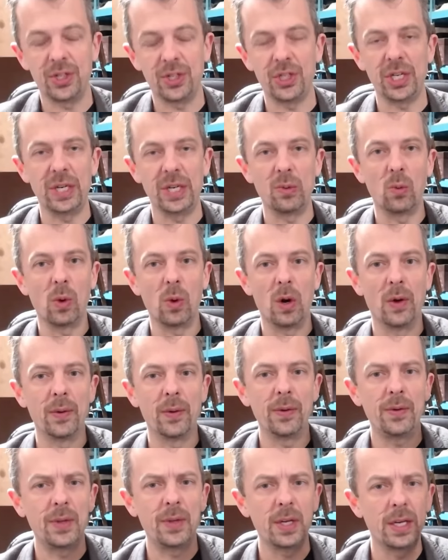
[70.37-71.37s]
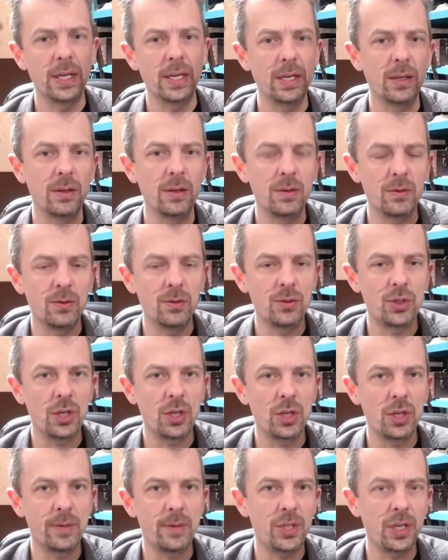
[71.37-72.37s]
G one. The
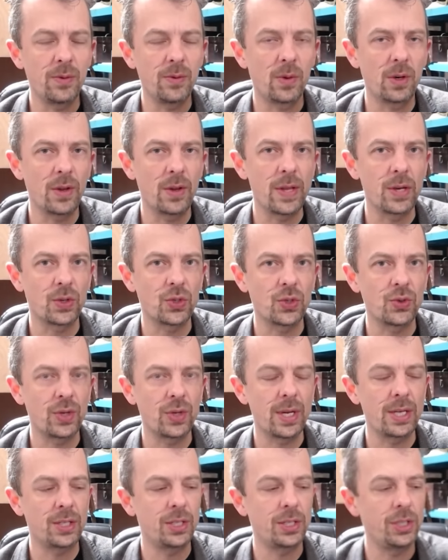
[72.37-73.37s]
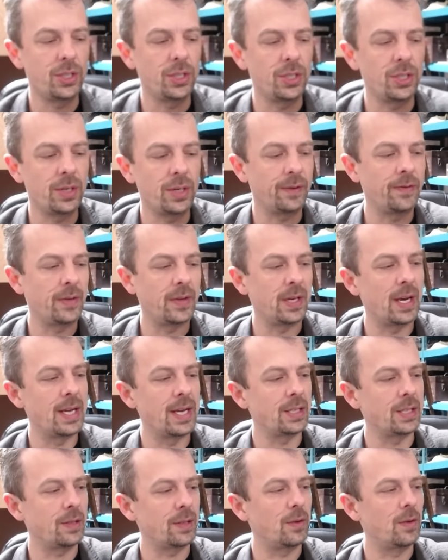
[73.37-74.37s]
German G one and the Austrian S G G
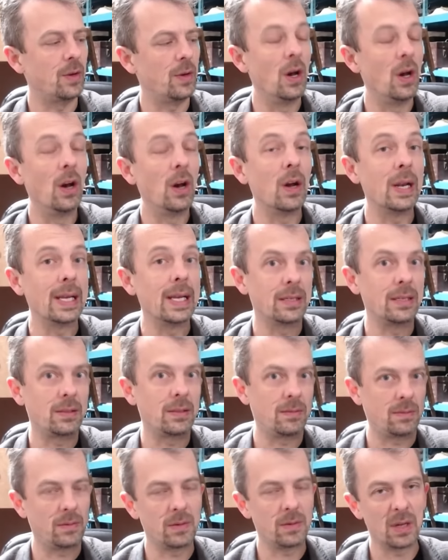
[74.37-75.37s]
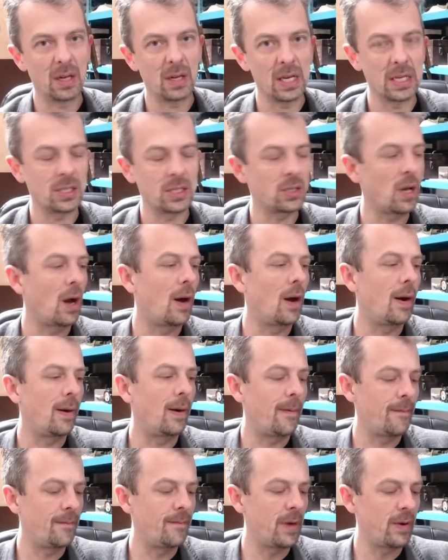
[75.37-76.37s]
fifty-eight, early at least,
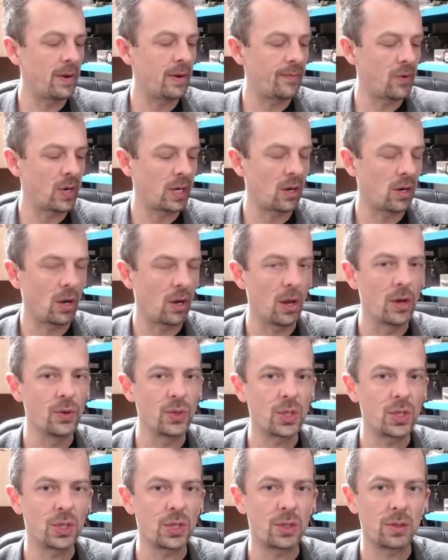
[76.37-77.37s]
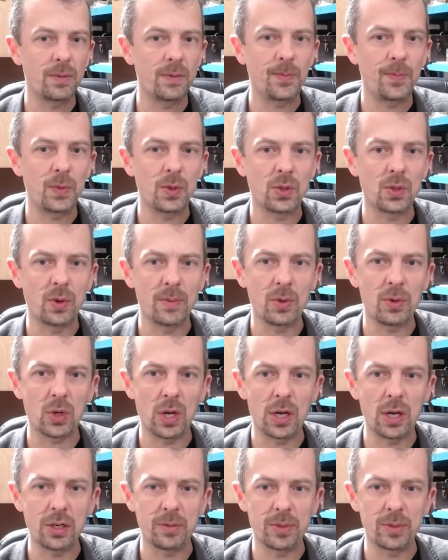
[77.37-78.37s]
are very, very close. So I'm not
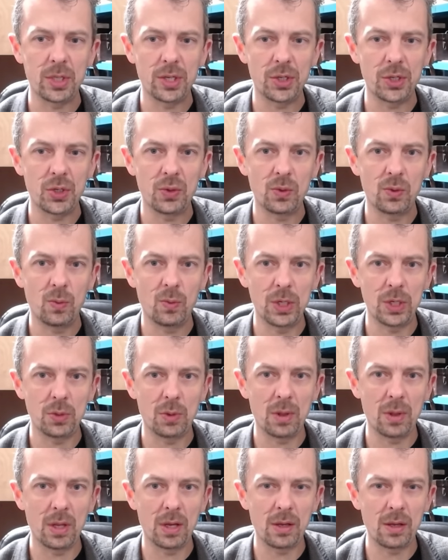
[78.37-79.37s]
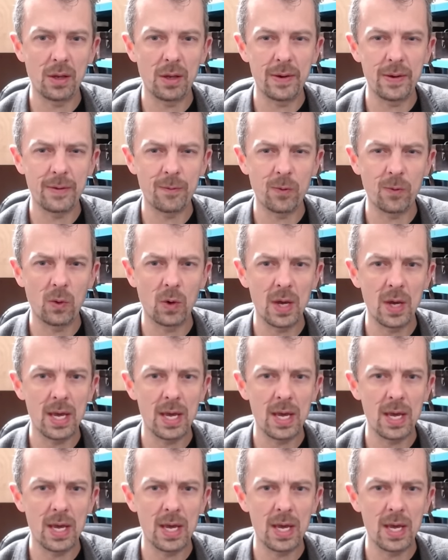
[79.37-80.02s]
one hundred percent sure which one they're going for